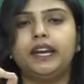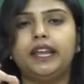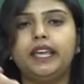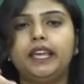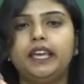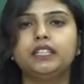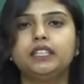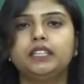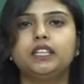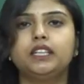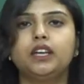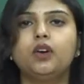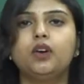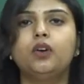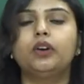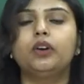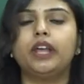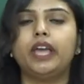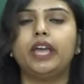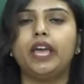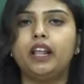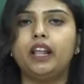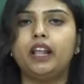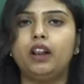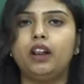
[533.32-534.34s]
t is equal
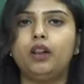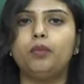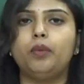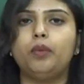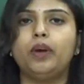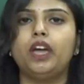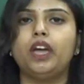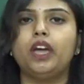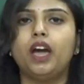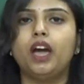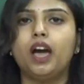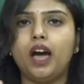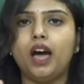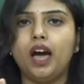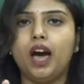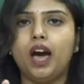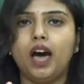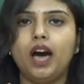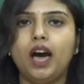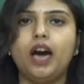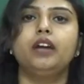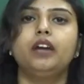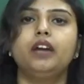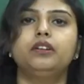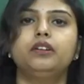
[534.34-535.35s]
to L by
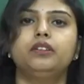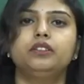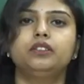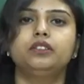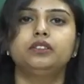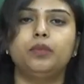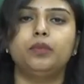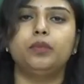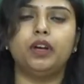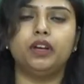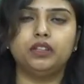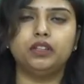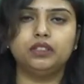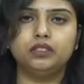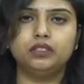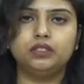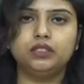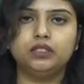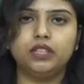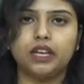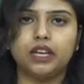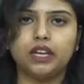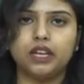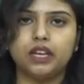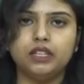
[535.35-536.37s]
R
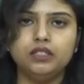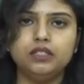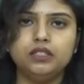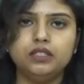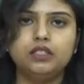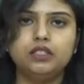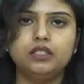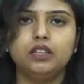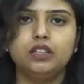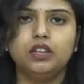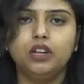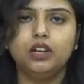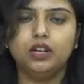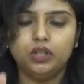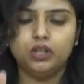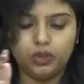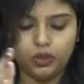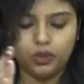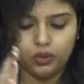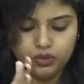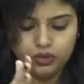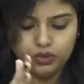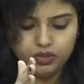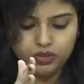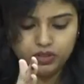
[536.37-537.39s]
seconds
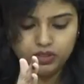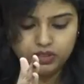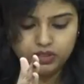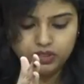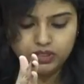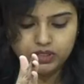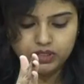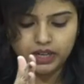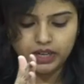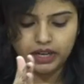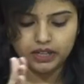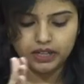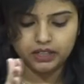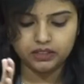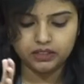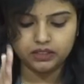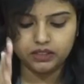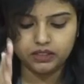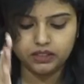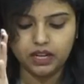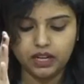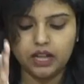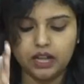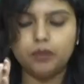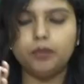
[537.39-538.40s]
to send,
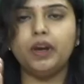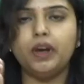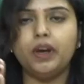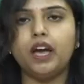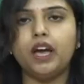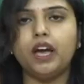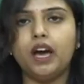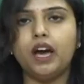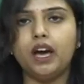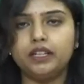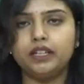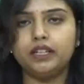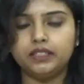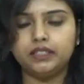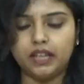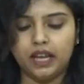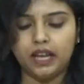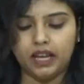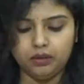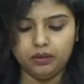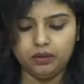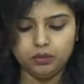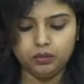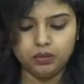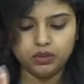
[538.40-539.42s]
L by R
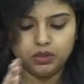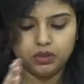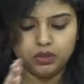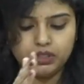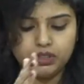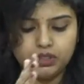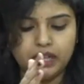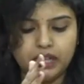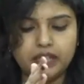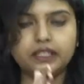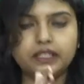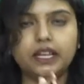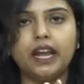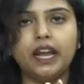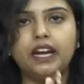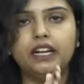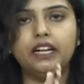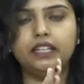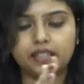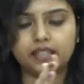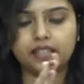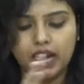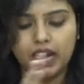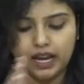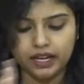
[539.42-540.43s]
time to send the
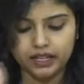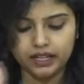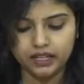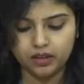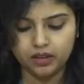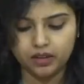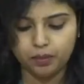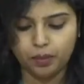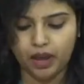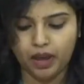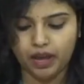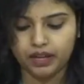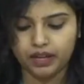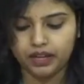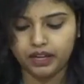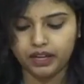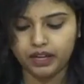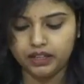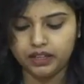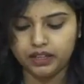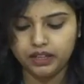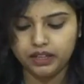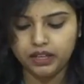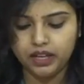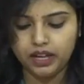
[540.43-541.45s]
entire
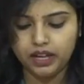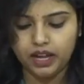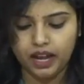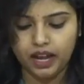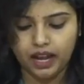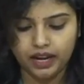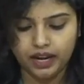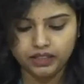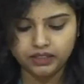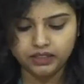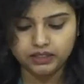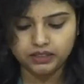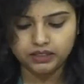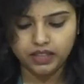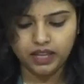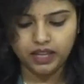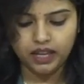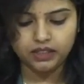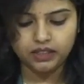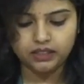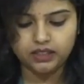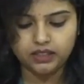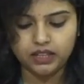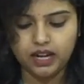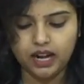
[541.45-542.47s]
packet, and
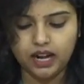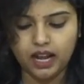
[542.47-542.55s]
then